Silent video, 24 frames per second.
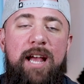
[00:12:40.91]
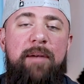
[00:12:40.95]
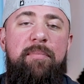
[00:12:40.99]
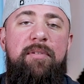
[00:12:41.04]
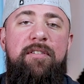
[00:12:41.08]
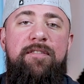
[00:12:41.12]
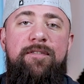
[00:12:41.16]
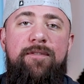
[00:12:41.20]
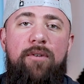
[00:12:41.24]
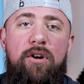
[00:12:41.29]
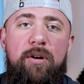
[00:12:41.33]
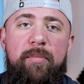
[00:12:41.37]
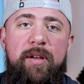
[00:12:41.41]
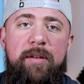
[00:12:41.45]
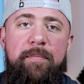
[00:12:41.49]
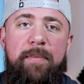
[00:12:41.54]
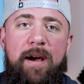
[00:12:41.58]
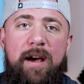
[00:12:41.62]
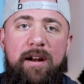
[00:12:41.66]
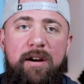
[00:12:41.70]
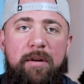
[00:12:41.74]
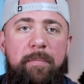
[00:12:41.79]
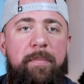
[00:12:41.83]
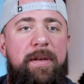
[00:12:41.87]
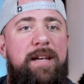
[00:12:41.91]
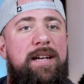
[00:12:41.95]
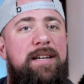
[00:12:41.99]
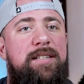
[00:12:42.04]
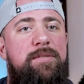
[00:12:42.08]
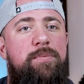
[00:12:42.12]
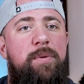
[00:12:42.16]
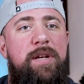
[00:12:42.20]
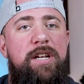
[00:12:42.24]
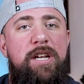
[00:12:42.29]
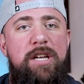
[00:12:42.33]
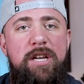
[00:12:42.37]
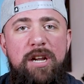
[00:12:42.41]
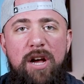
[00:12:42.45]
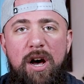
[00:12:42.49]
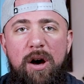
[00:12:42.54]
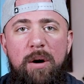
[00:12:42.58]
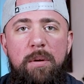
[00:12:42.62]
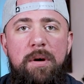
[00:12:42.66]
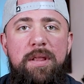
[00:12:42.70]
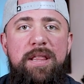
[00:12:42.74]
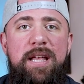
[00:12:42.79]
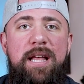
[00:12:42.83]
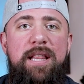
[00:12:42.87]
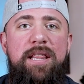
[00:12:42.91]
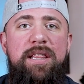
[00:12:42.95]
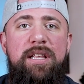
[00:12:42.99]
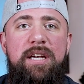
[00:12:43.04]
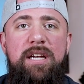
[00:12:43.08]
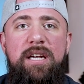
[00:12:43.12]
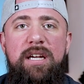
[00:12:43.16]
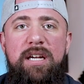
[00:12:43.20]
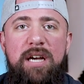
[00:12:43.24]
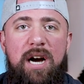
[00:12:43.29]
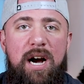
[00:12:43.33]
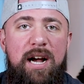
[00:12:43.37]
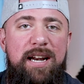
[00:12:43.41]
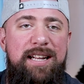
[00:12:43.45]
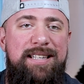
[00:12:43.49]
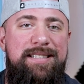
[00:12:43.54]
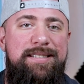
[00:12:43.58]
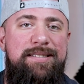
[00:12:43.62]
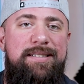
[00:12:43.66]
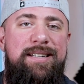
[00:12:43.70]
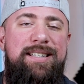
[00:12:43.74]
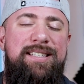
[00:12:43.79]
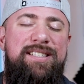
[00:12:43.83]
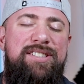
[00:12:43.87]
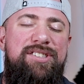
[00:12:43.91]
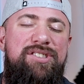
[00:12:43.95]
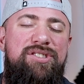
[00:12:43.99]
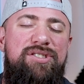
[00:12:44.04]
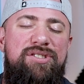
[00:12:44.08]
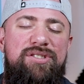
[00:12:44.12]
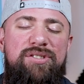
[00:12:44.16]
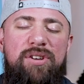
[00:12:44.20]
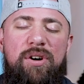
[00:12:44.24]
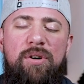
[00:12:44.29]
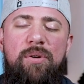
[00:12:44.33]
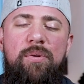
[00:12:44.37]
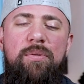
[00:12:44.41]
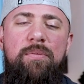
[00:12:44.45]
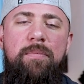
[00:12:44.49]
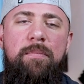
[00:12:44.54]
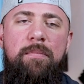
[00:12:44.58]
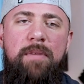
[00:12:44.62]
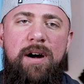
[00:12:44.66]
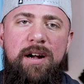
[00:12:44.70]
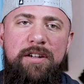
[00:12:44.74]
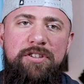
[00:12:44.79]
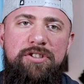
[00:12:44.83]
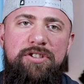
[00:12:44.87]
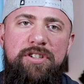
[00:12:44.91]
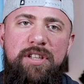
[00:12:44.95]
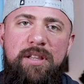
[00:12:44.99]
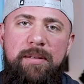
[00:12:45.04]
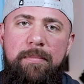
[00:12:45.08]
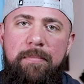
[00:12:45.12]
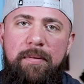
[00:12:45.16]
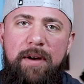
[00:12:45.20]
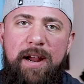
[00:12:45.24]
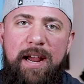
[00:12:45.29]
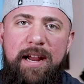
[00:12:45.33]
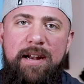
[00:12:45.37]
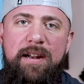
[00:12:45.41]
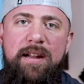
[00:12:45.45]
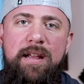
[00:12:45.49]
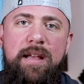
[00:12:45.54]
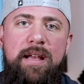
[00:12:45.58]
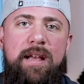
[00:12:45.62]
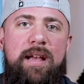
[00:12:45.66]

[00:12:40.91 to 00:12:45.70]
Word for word: and performing better because we know that the gut is linked so much to the brain,